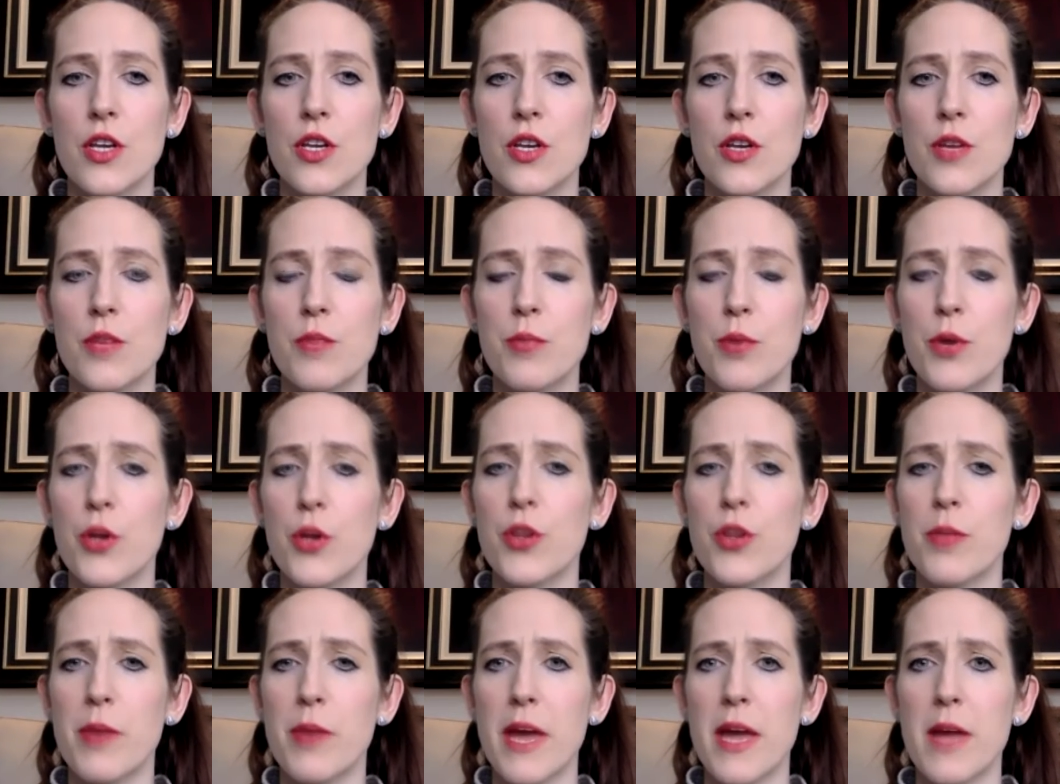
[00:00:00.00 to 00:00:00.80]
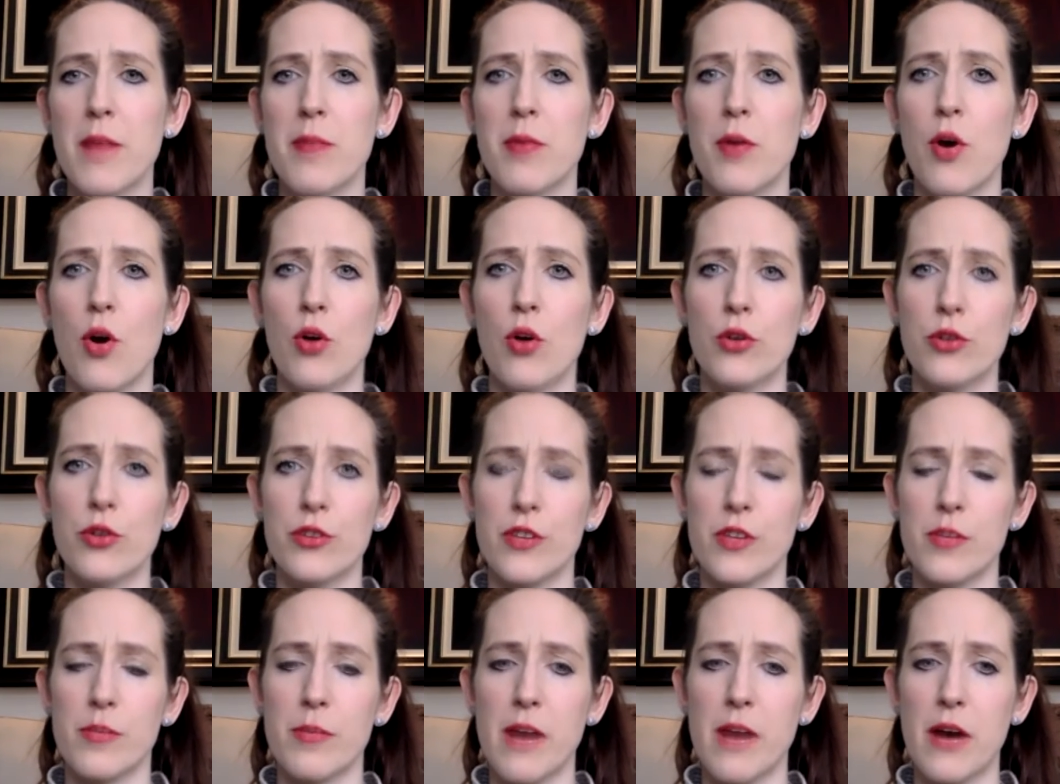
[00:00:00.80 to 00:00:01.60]
you'd put the paper onto
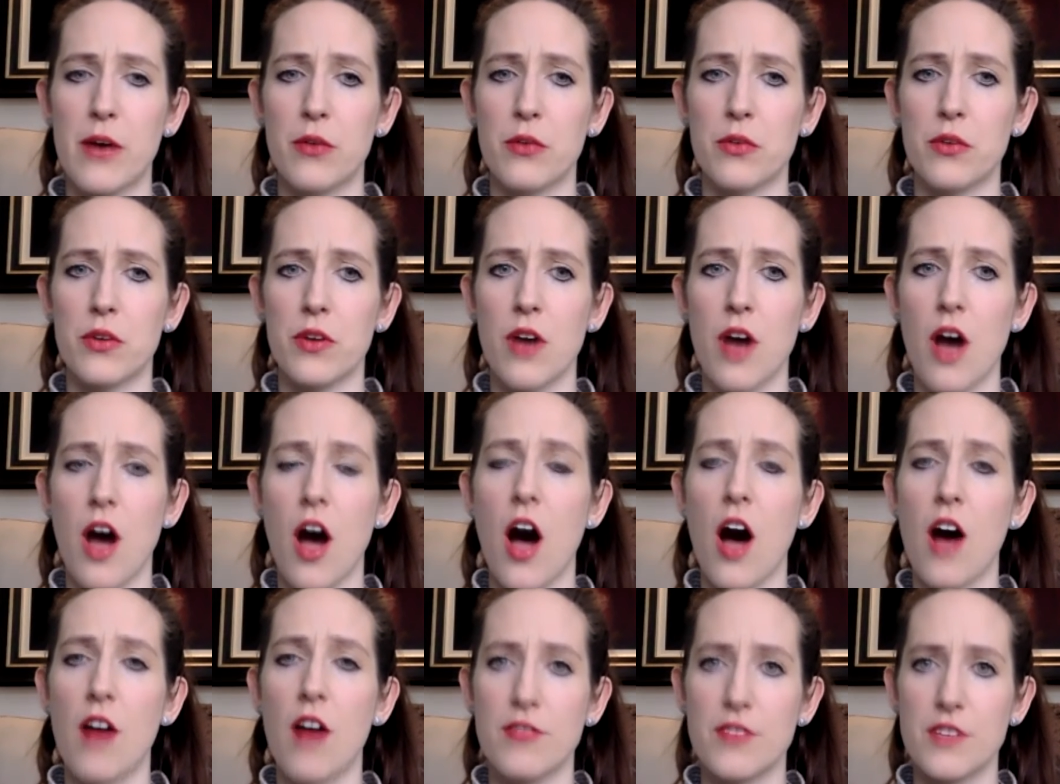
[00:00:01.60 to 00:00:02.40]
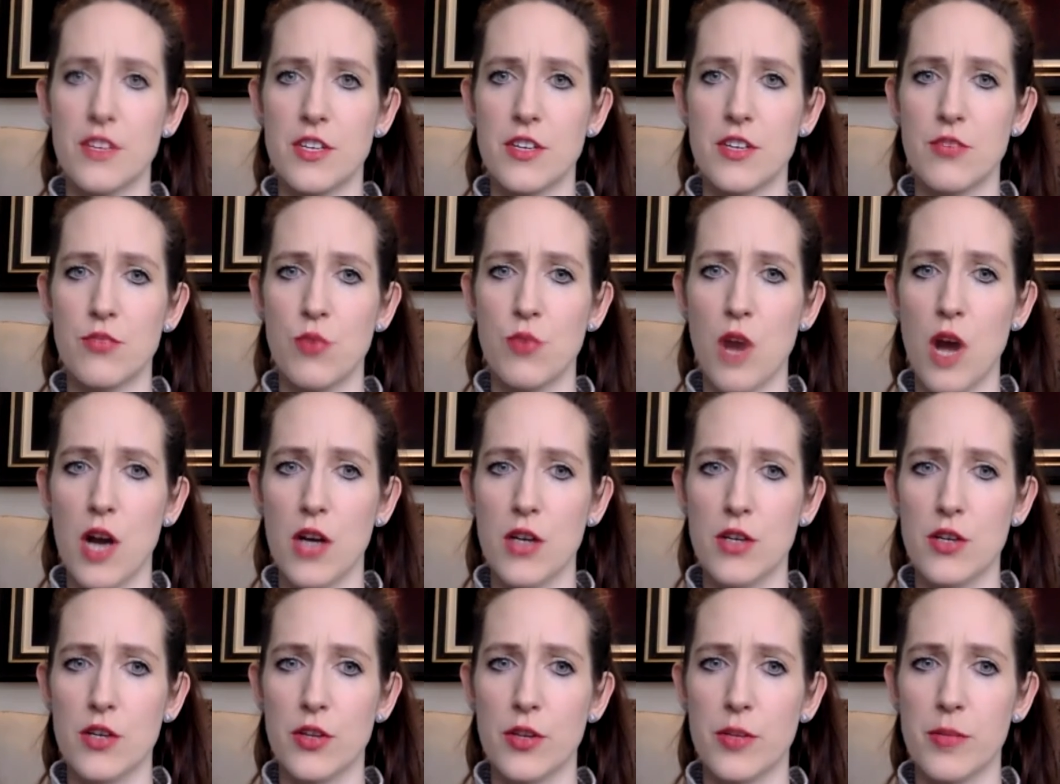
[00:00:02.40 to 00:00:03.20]
the mount after you've
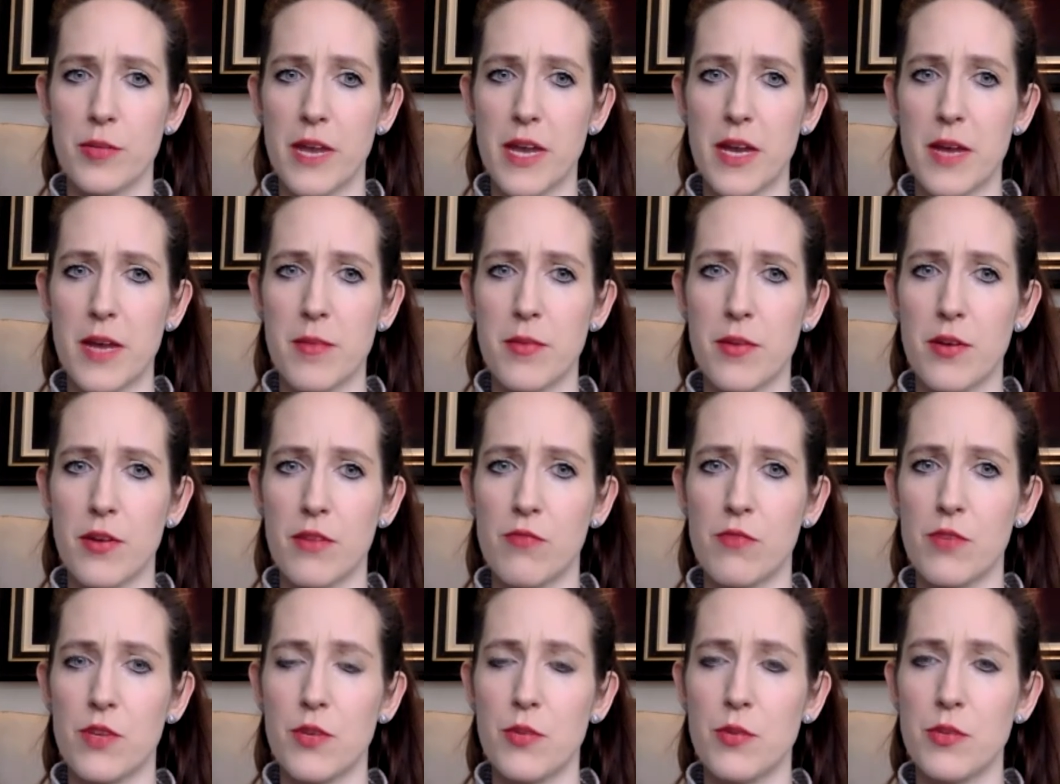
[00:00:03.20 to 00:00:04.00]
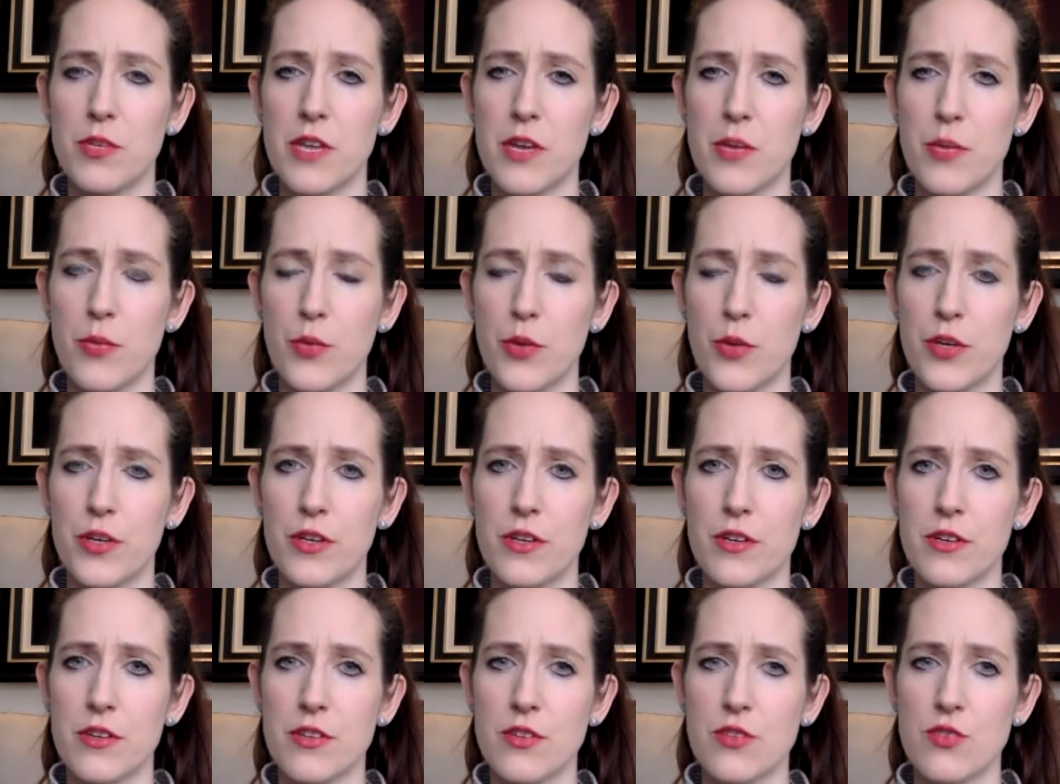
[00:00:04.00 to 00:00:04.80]
worked on the paper? You
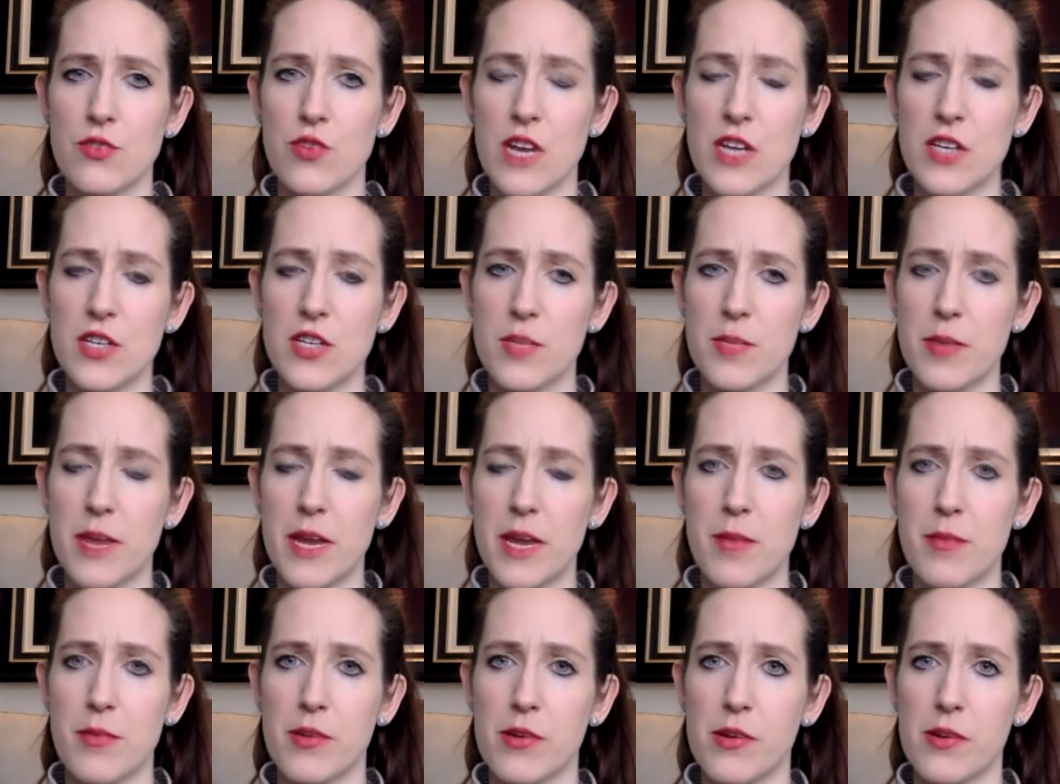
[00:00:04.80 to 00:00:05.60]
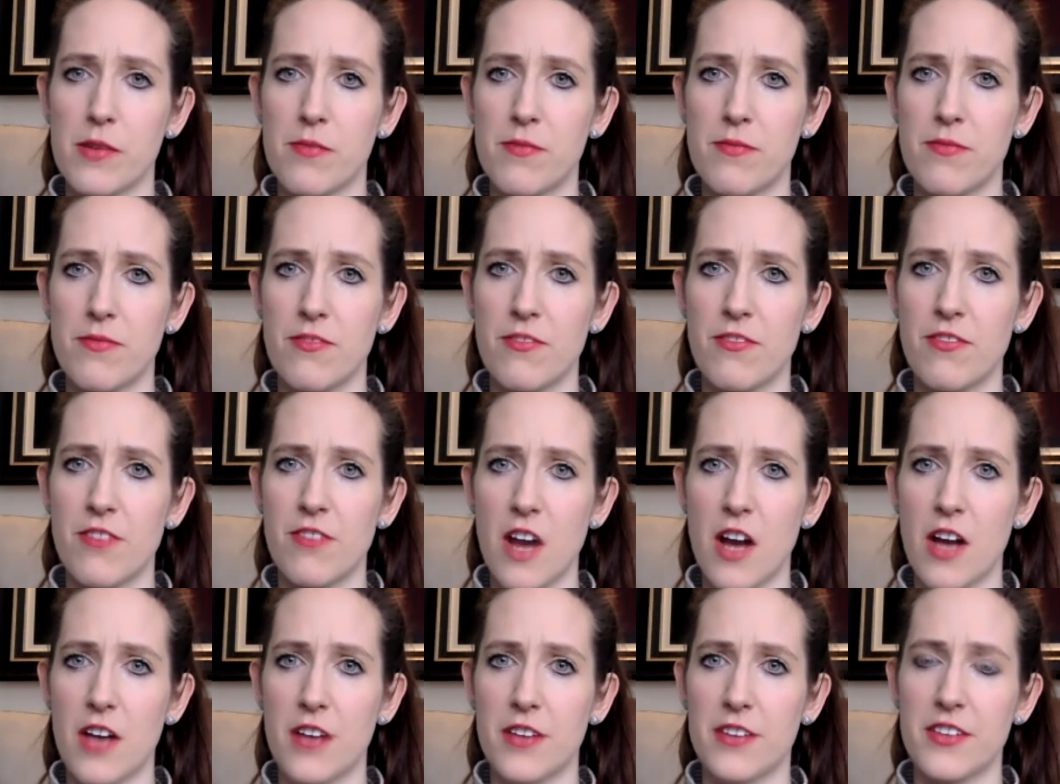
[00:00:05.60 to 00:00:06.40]
wouldn't stretch the paper
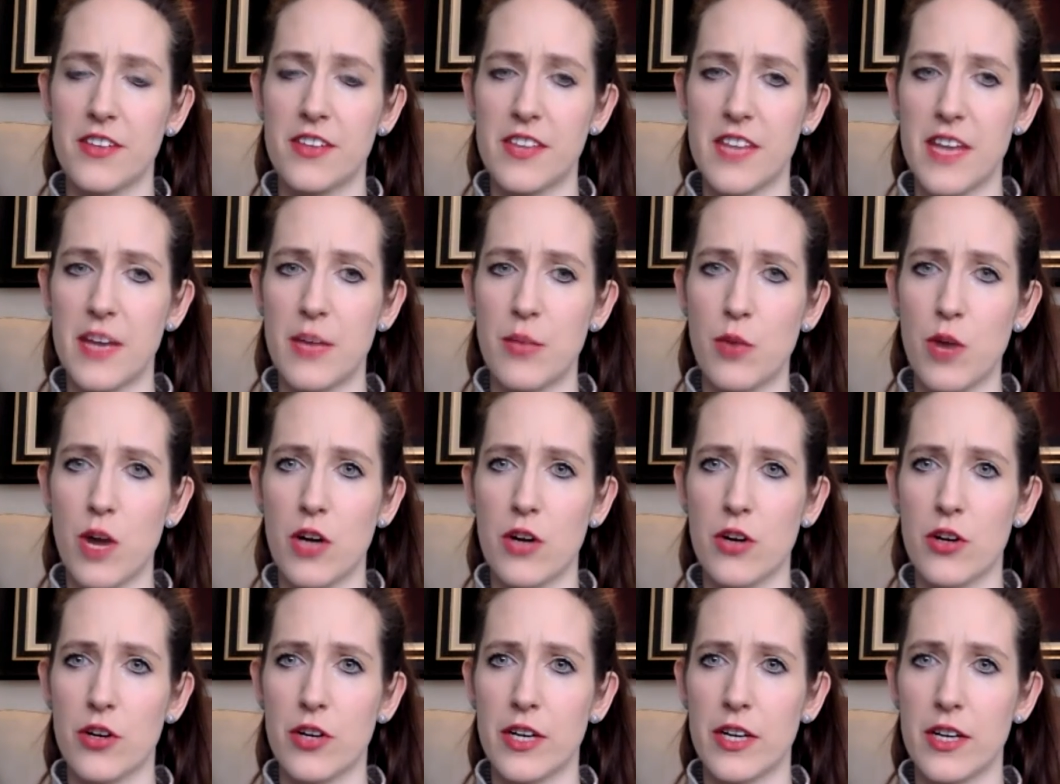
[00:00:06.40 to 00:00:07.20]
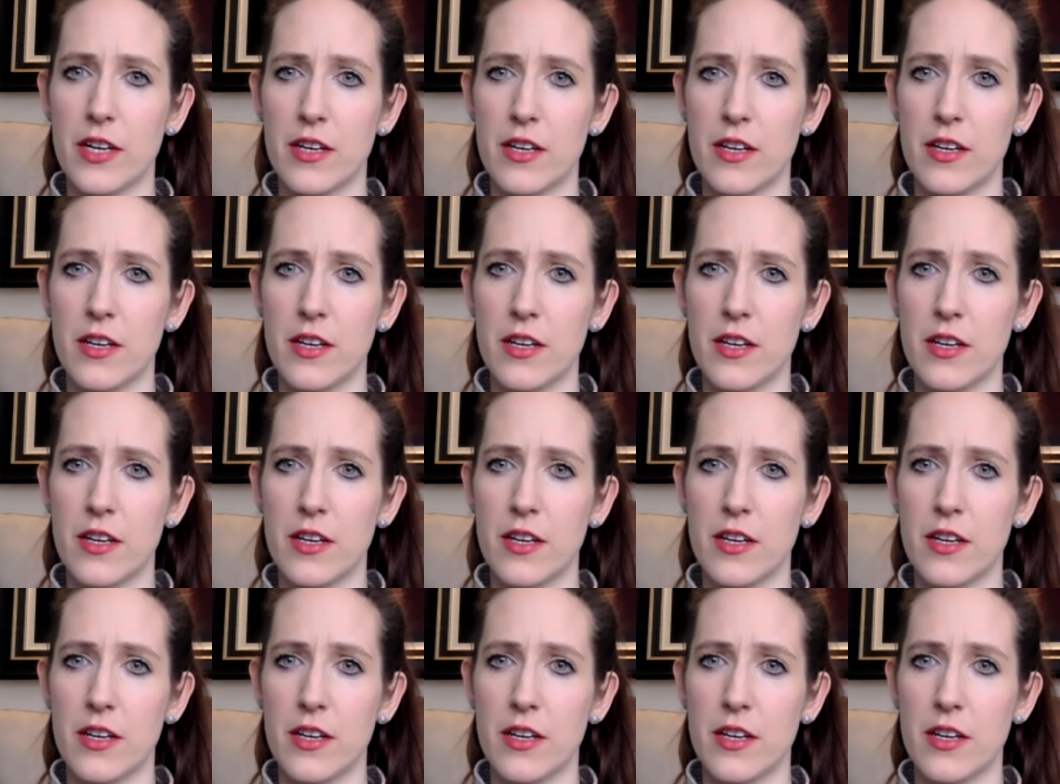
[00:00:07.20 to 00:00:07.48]
first and then work on it?